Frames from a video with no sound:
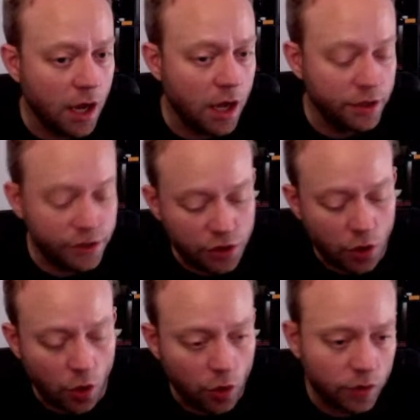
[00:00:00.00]

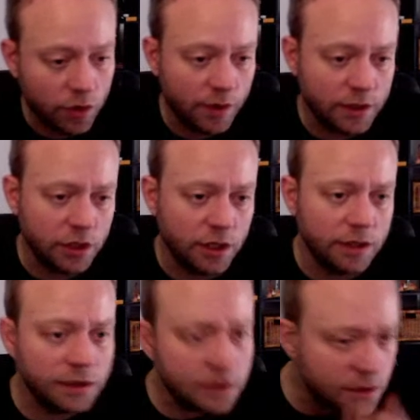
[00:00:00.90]
So the question
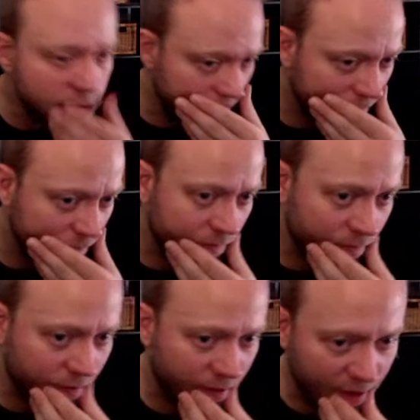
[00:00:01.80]
is,
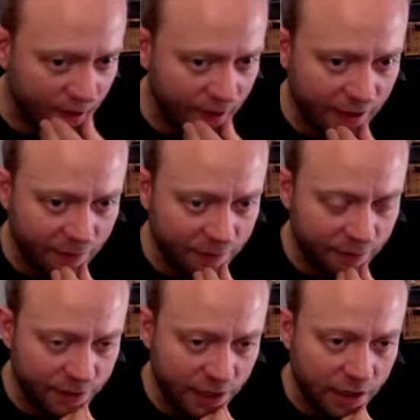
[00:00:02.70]
can't
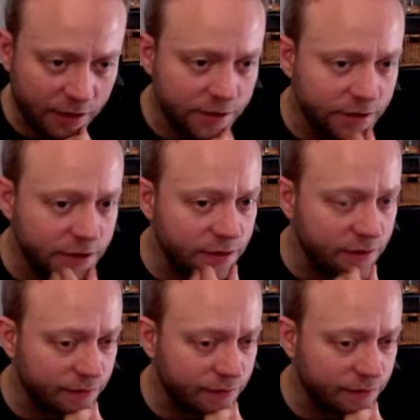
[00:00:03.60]
flip tiles.